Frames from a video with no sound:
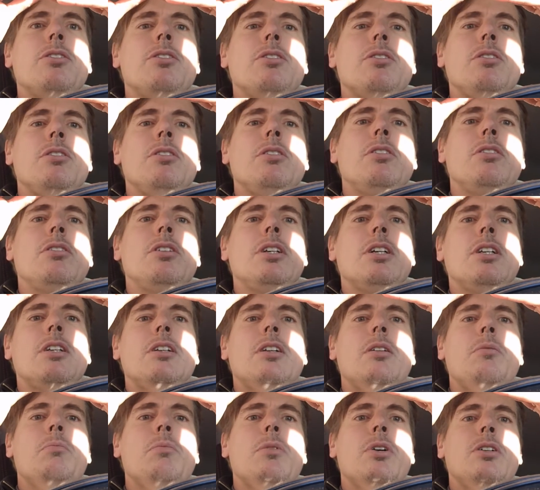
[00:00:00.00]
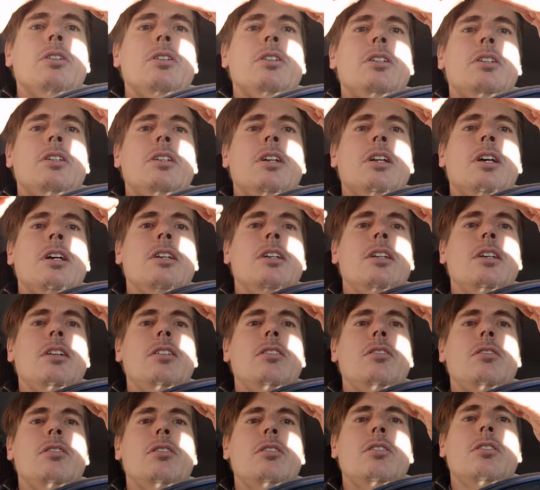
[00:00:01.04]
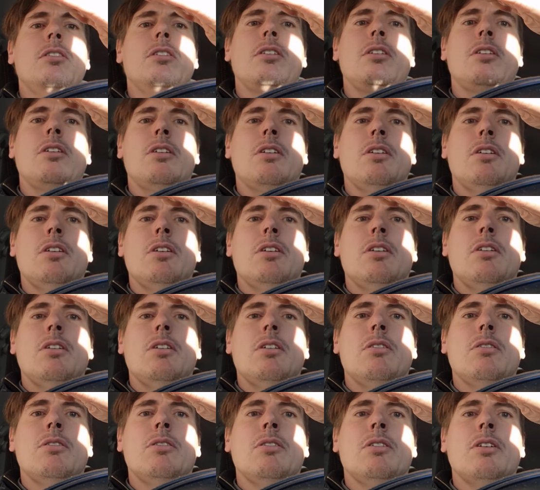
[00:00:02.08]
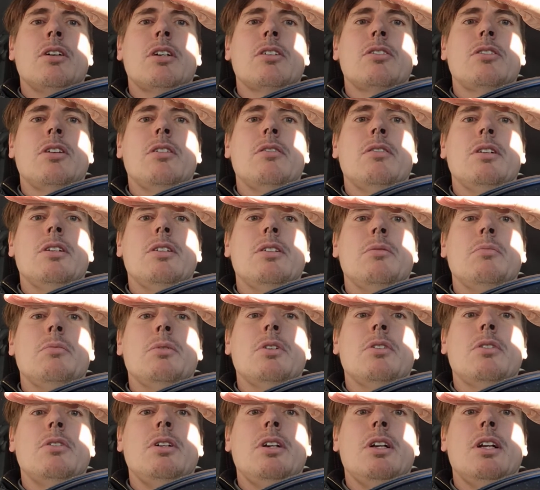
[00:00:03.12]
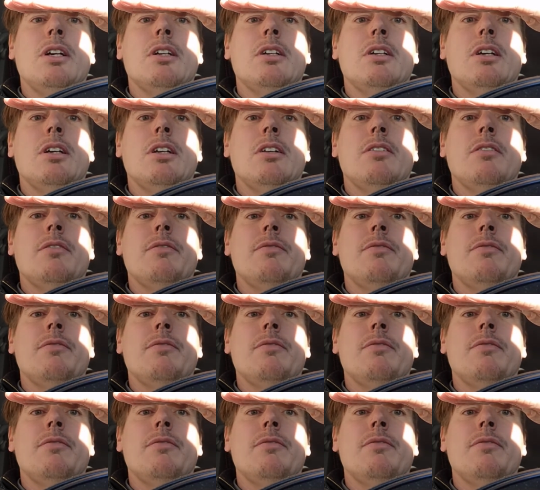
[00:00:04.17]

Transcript: So you don't get that much like this on the acceleration, but only like that.